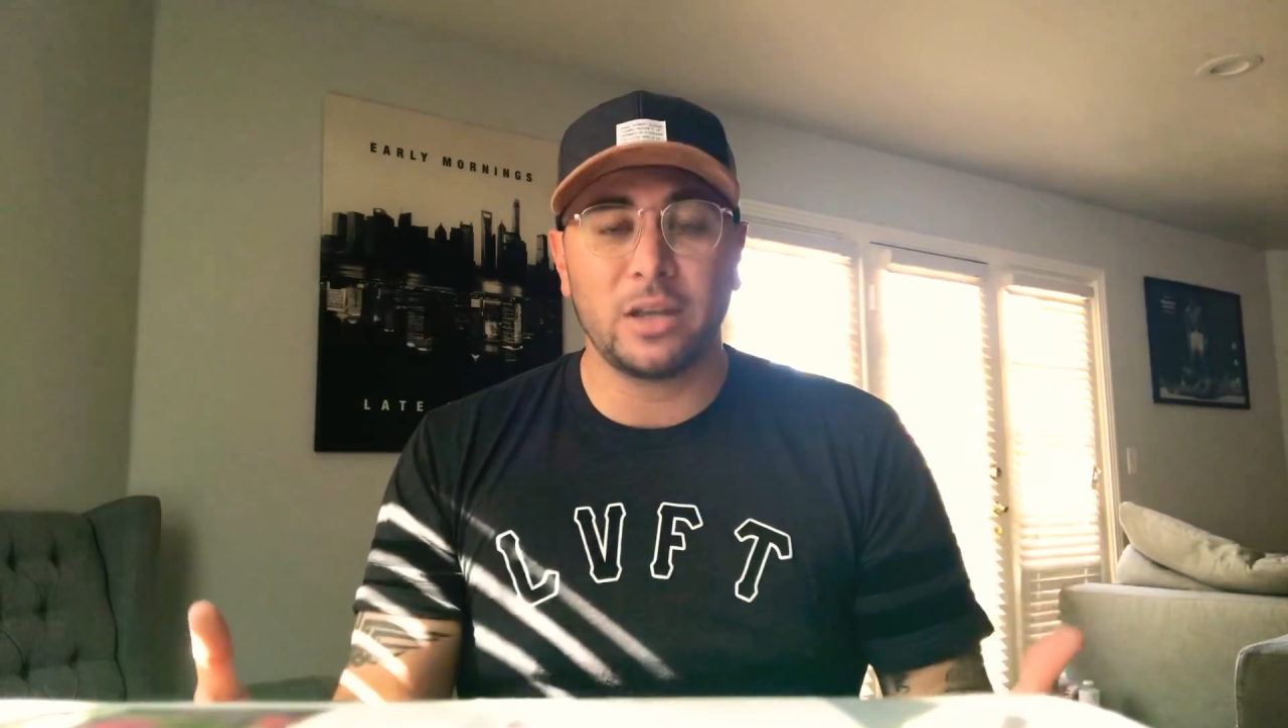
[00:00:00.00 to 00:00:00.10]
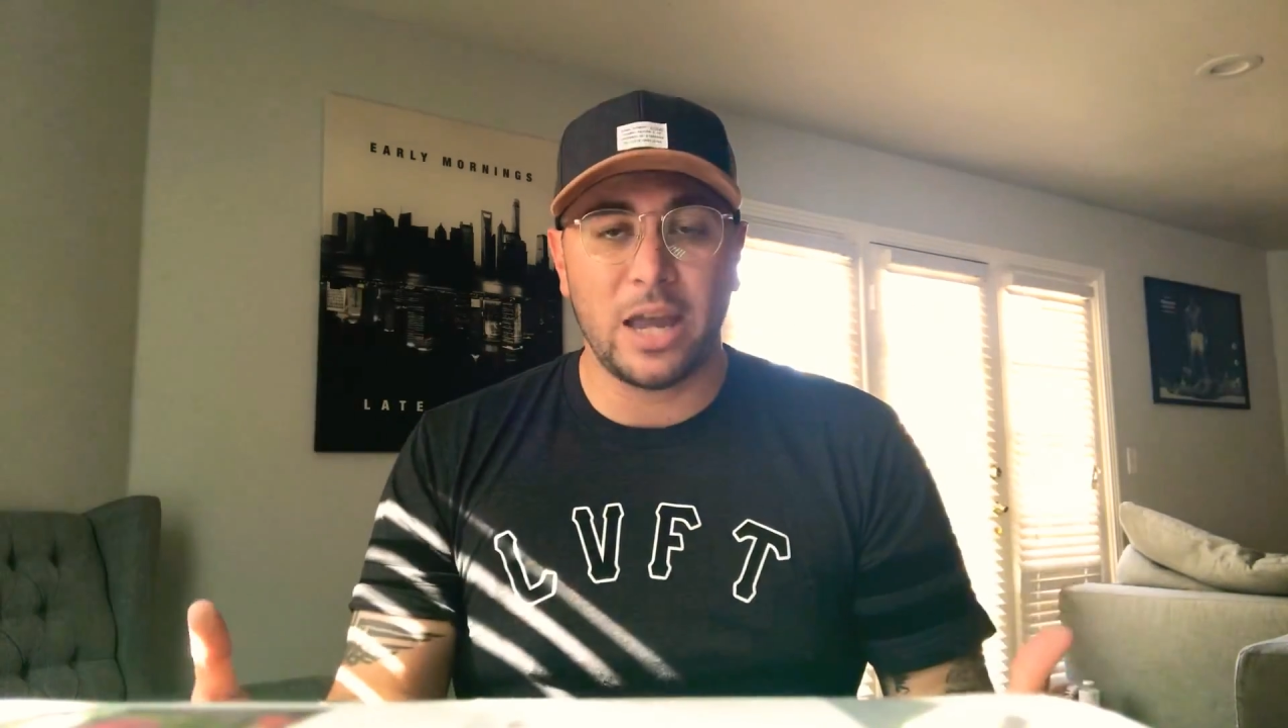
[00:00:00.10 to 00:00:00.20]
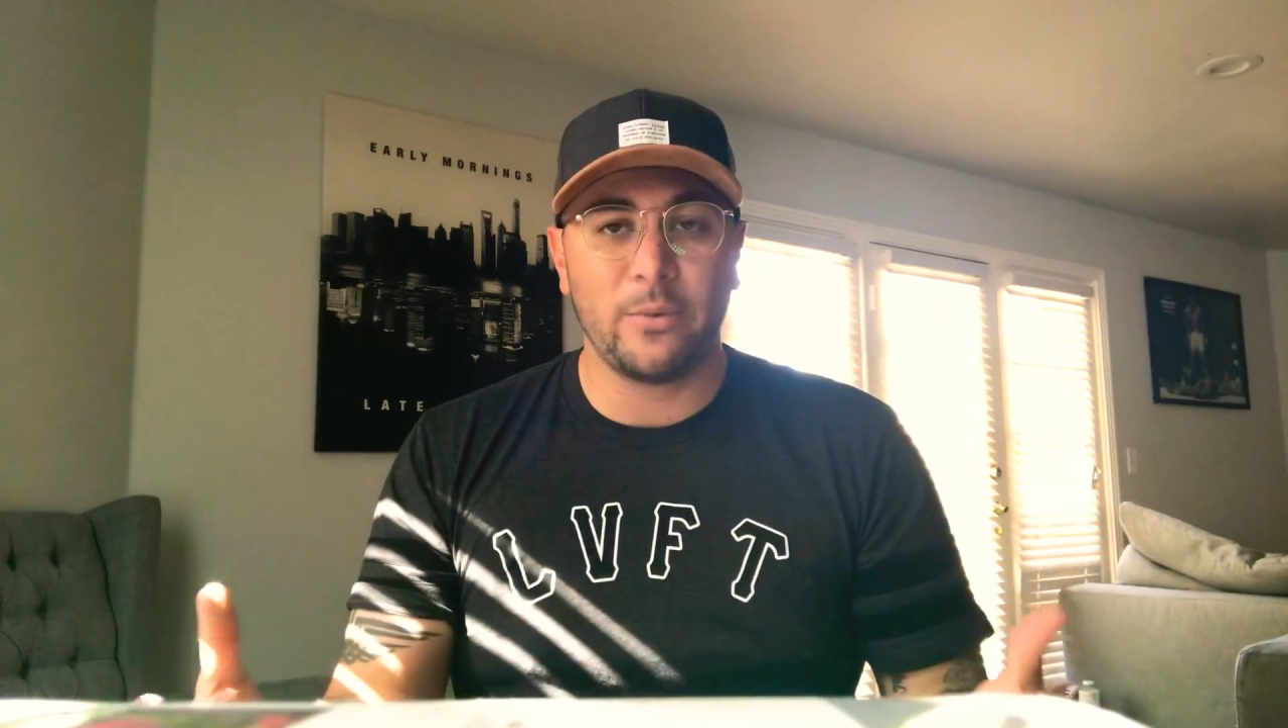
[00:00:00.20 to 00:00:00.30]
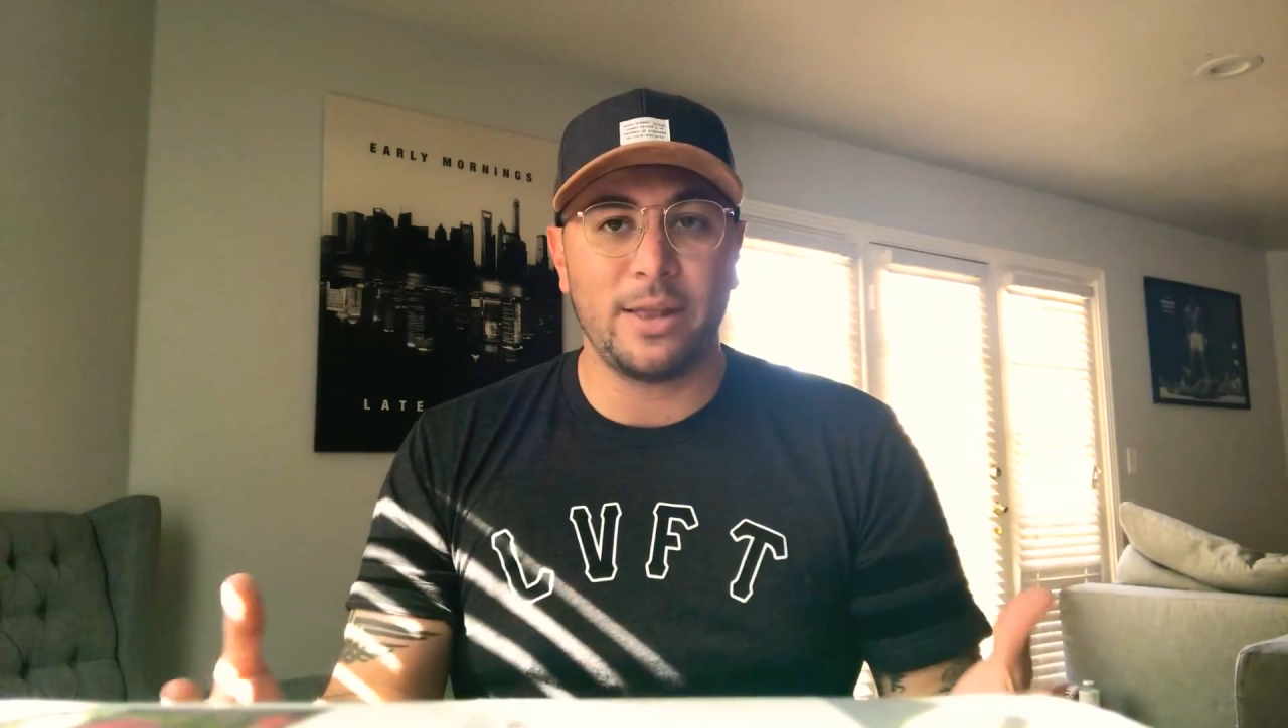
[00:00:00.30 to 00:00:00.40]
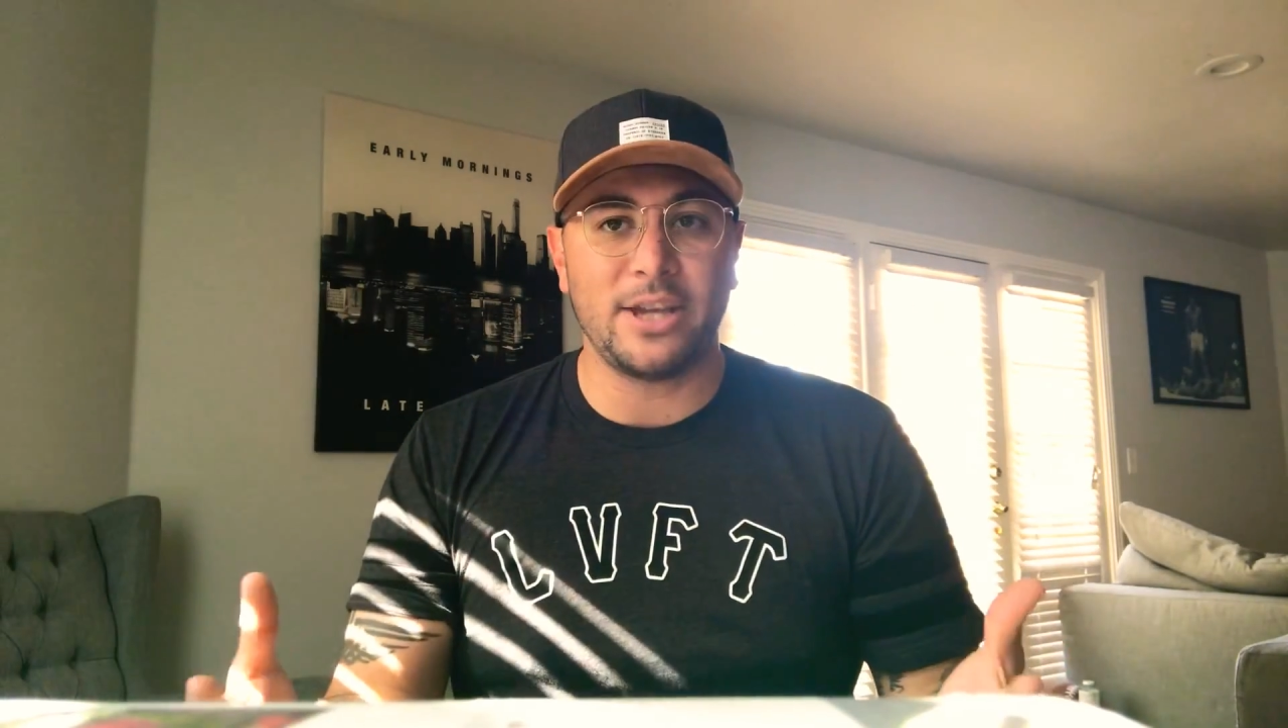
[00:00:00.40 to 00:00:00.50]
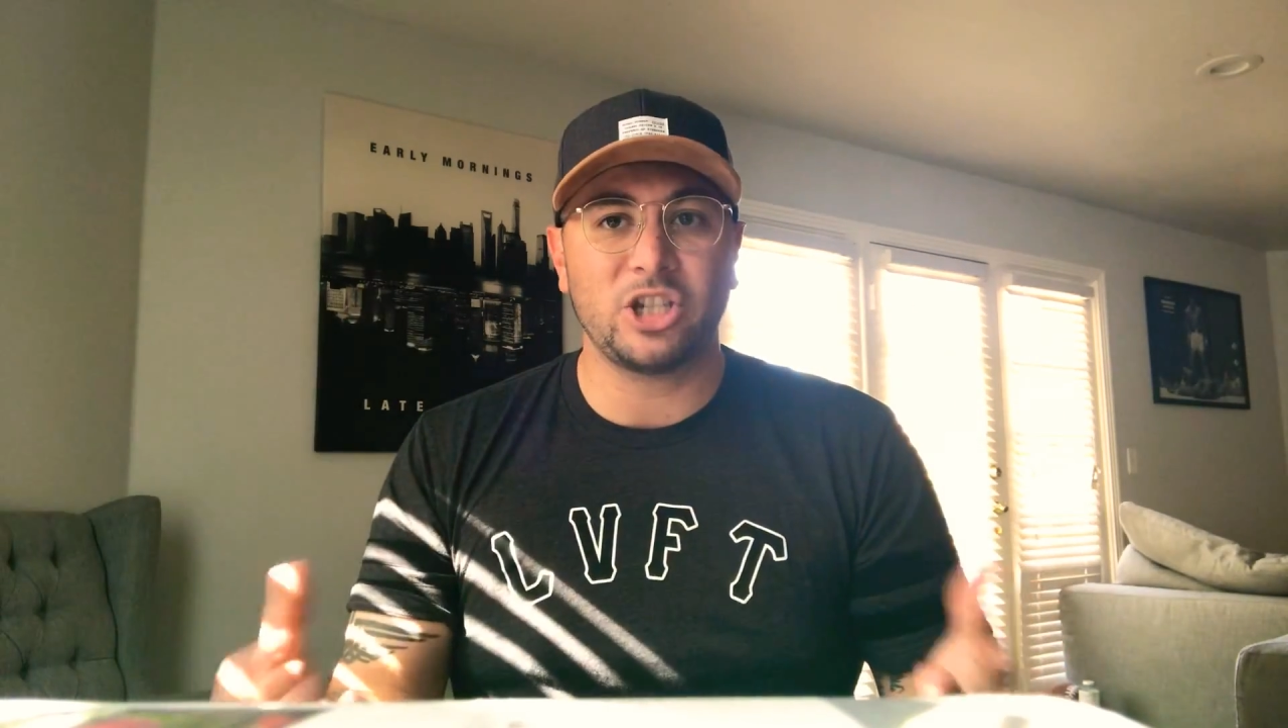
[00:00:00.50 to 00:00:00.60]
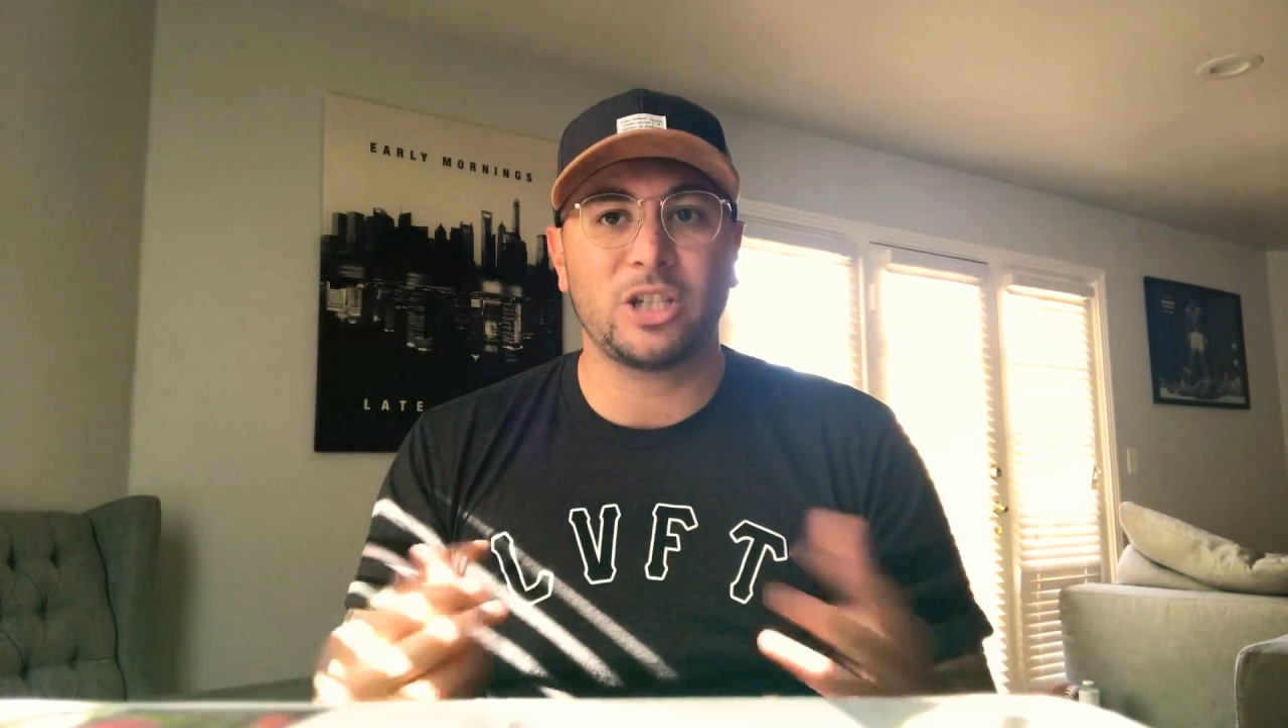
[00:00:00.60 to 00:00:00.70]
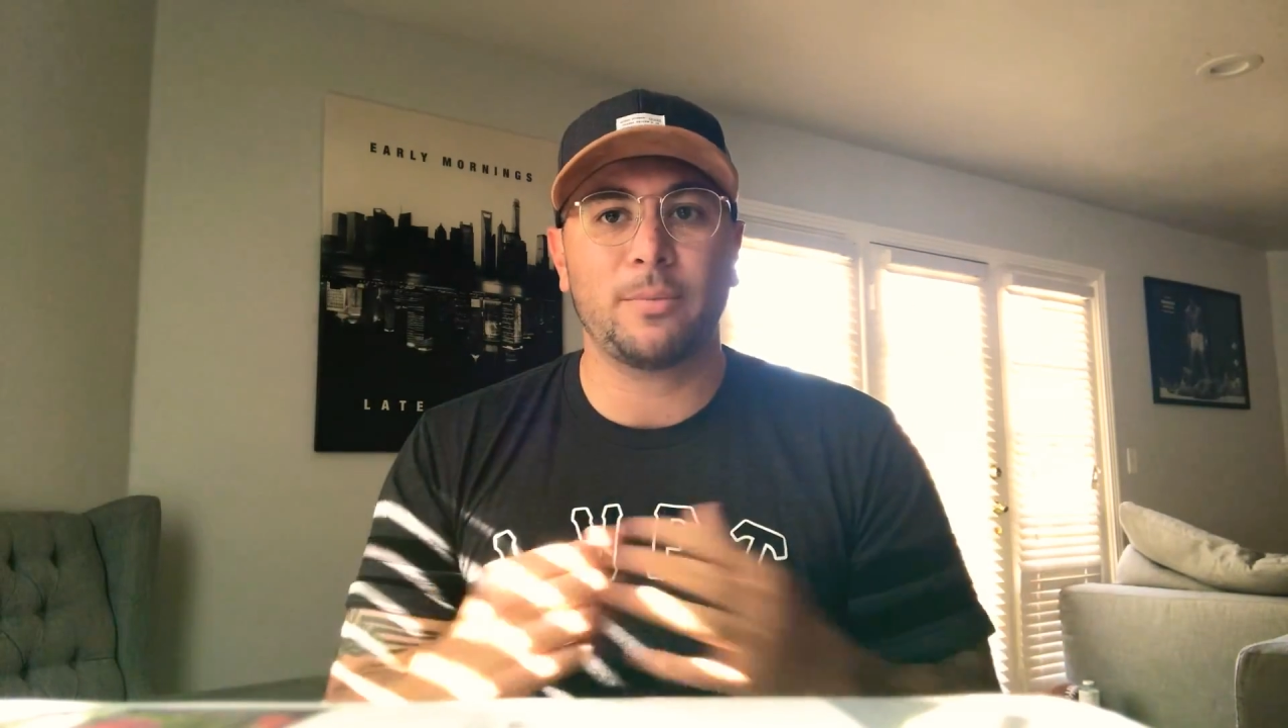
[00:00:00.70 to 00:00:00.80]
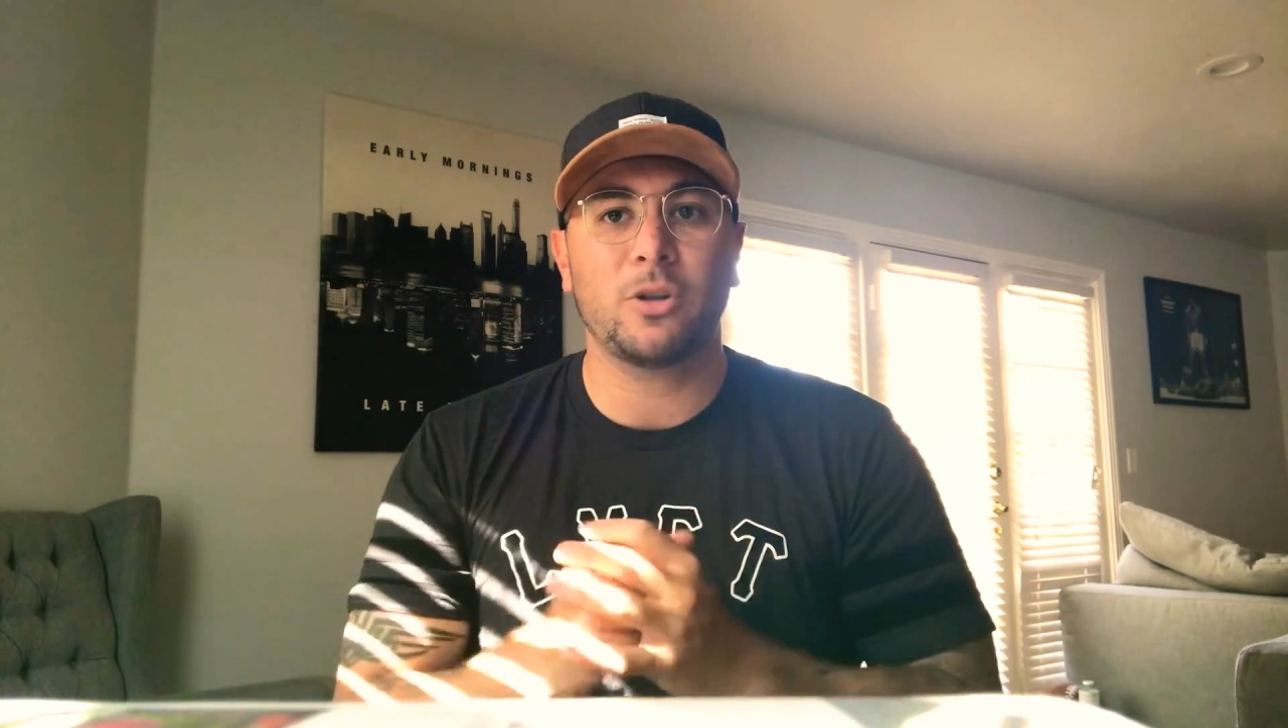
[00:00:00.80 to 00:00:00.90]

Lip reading: a relationship